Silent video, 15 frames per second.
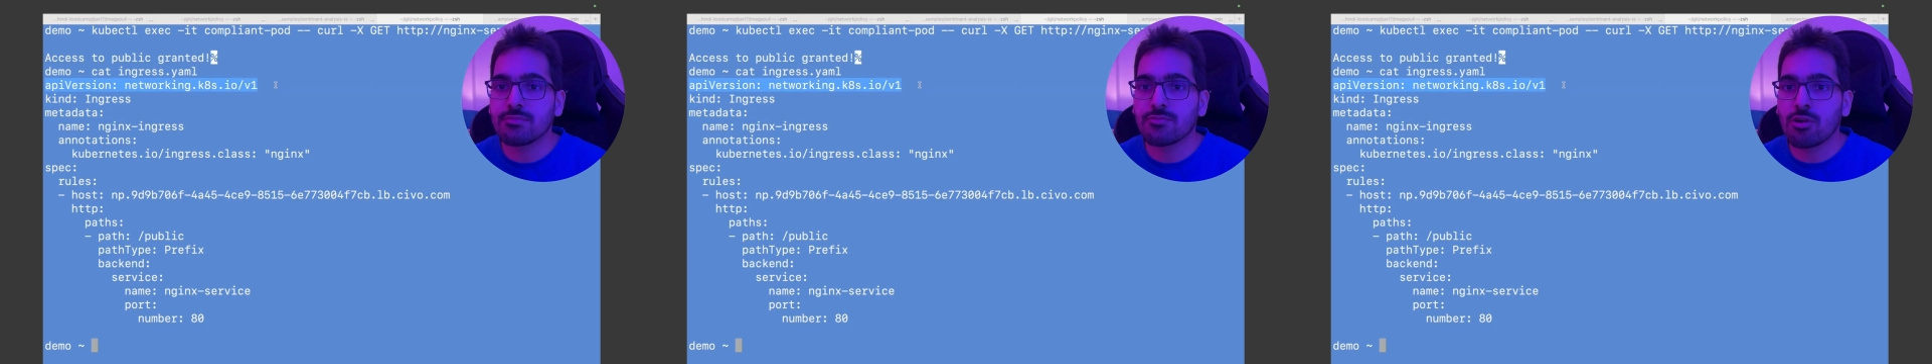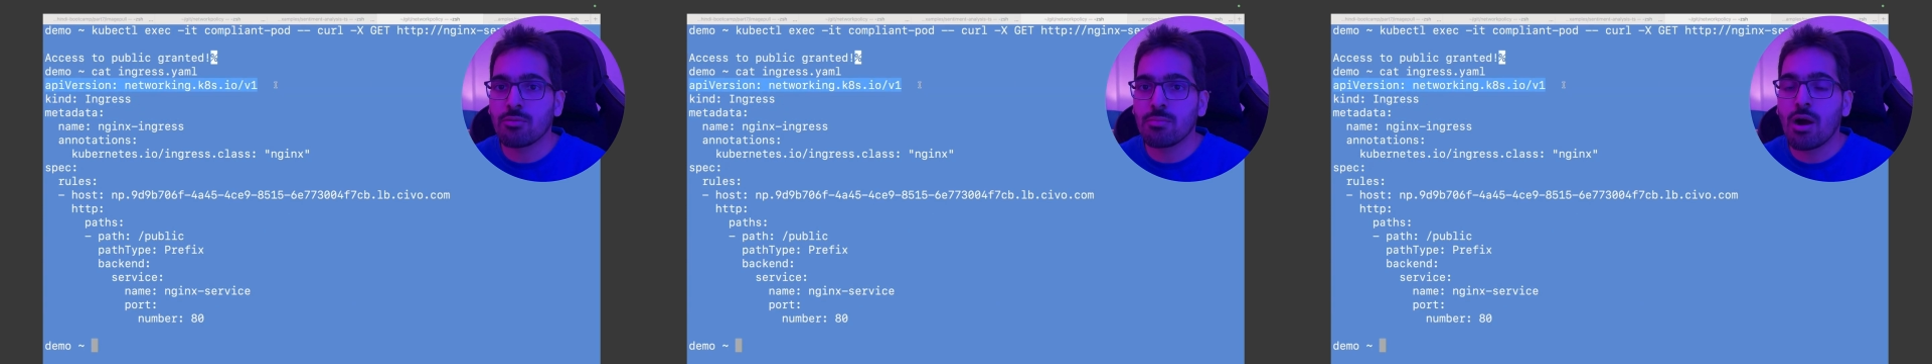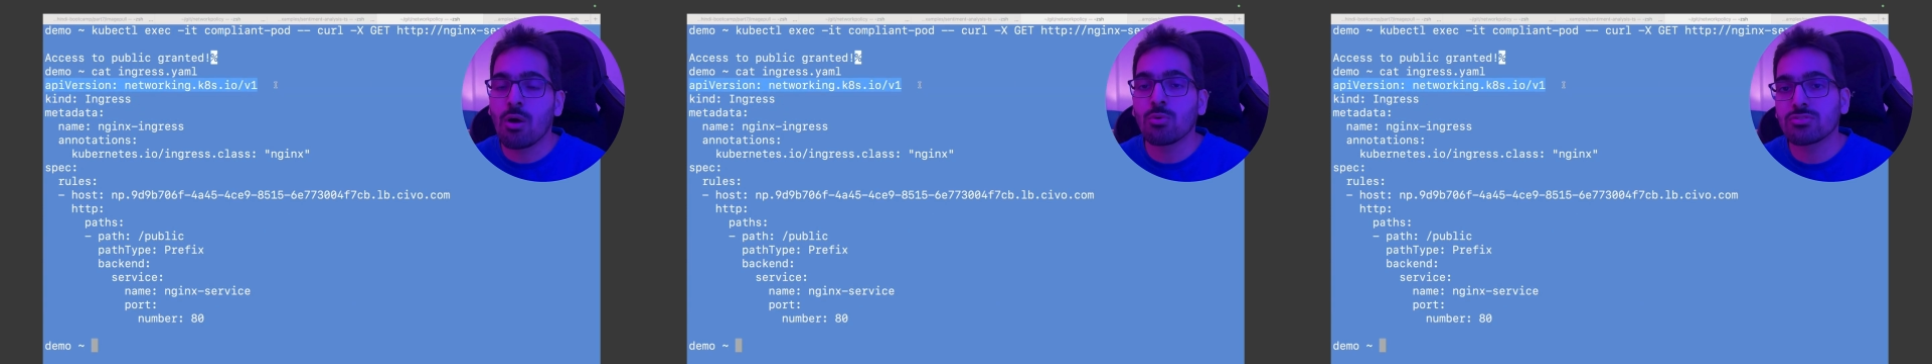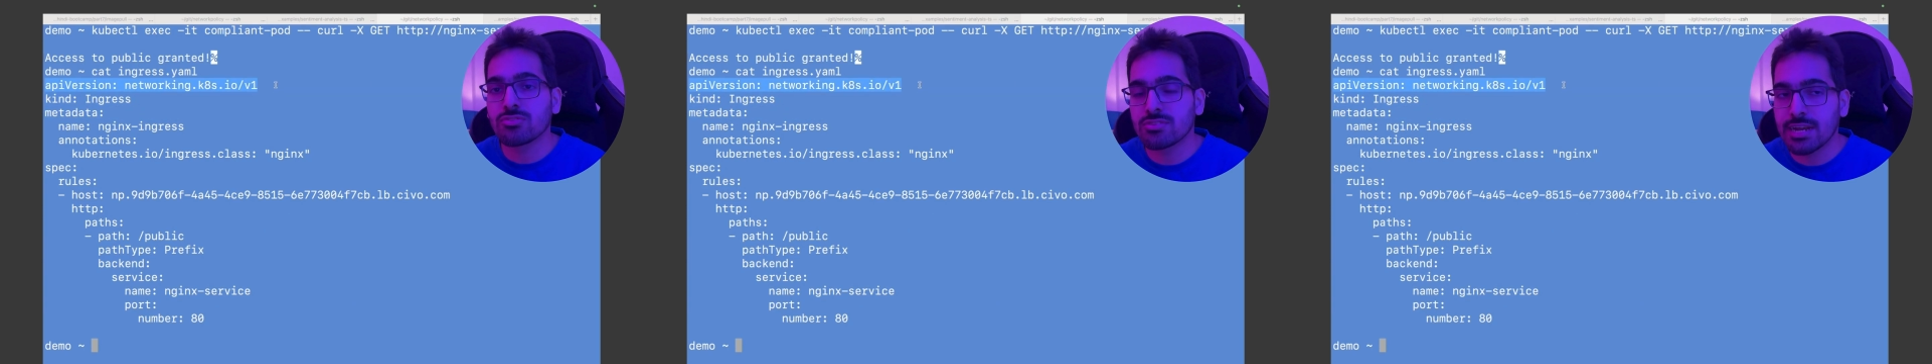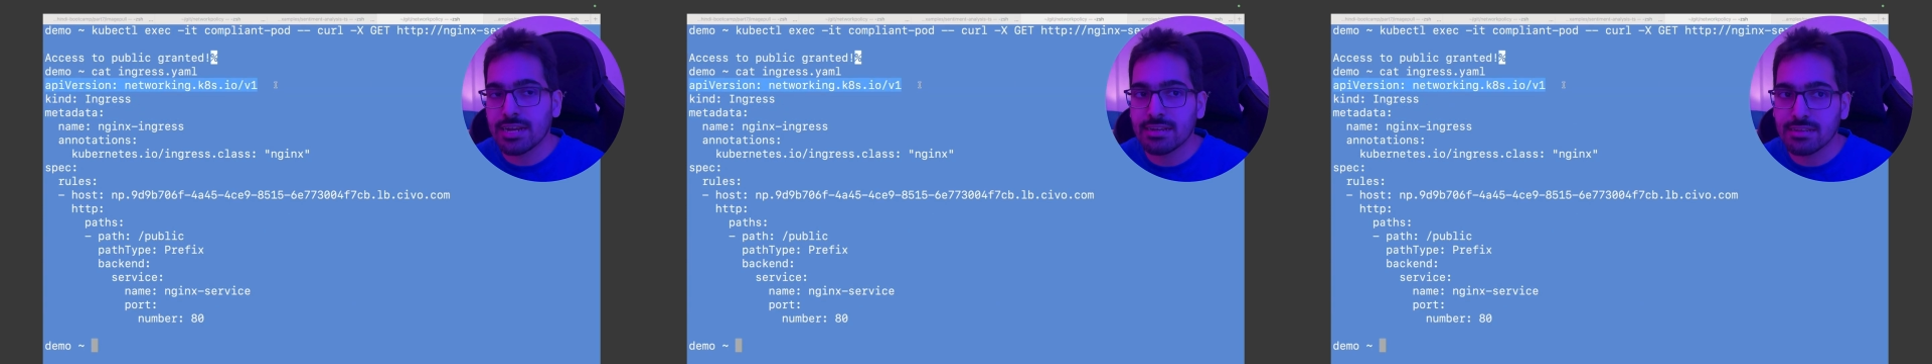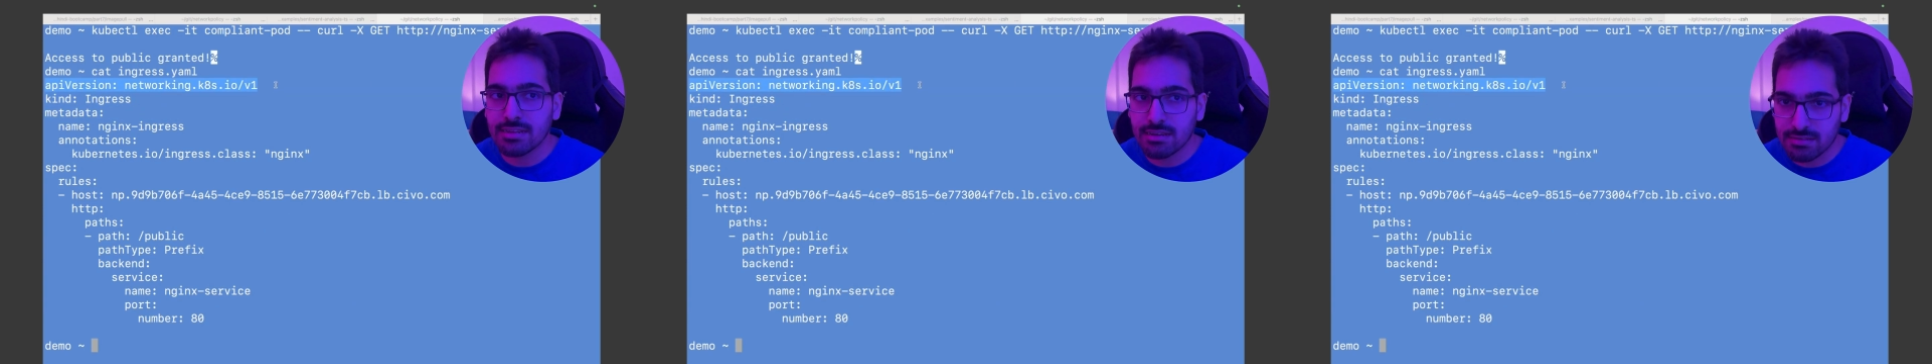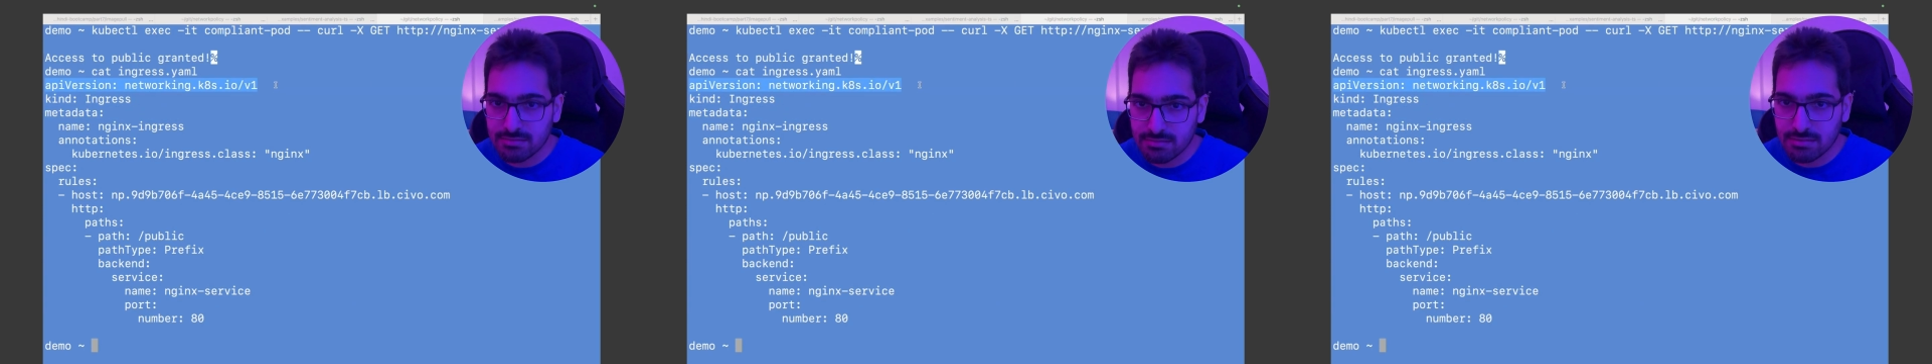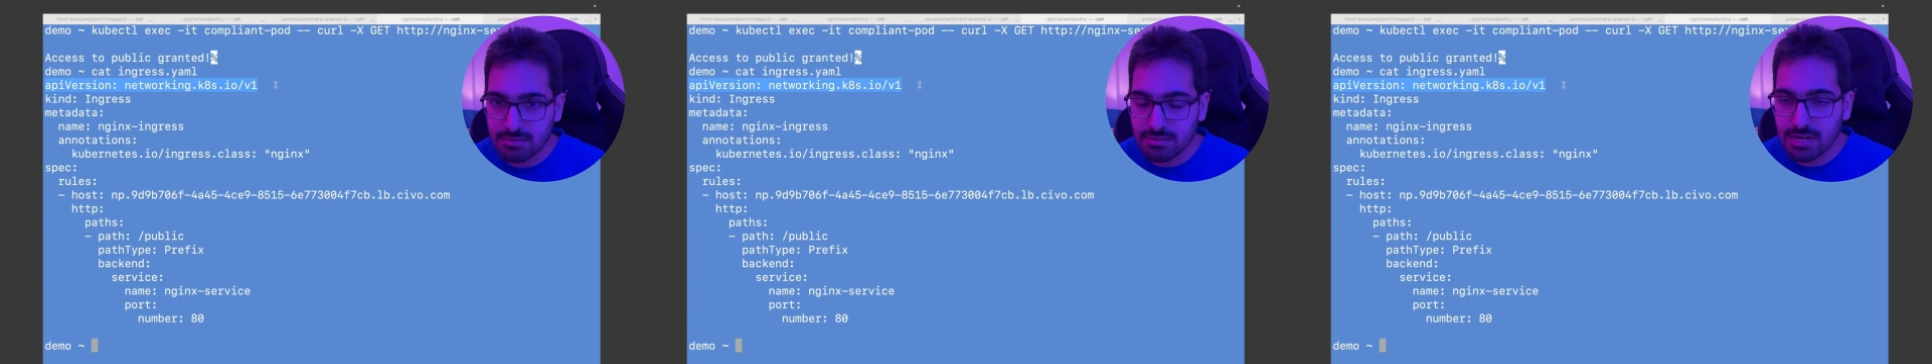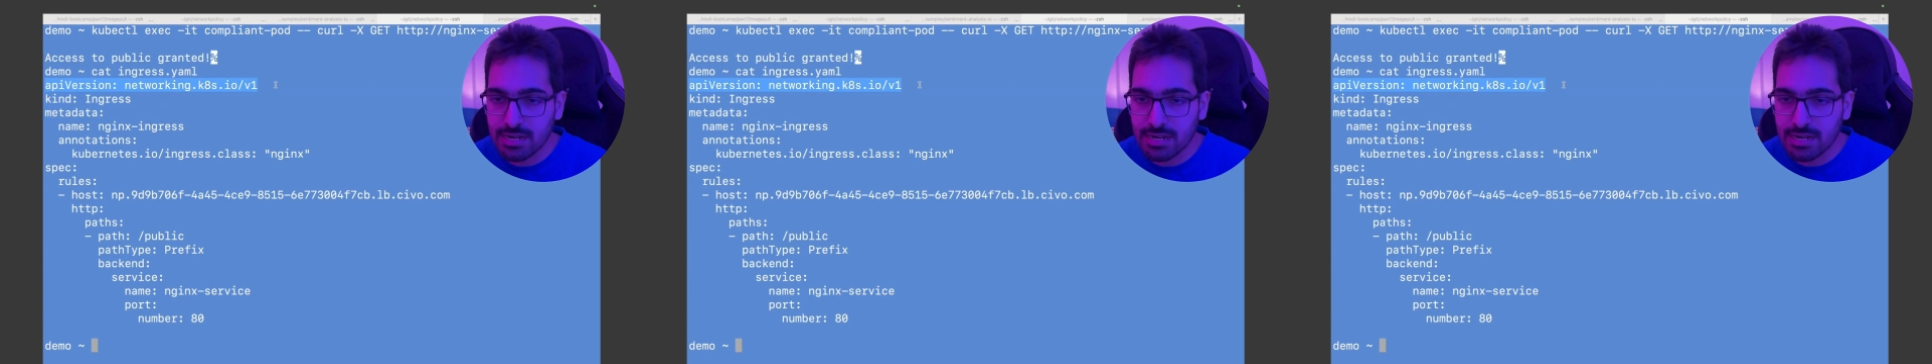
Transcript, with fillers: from outside the cluster.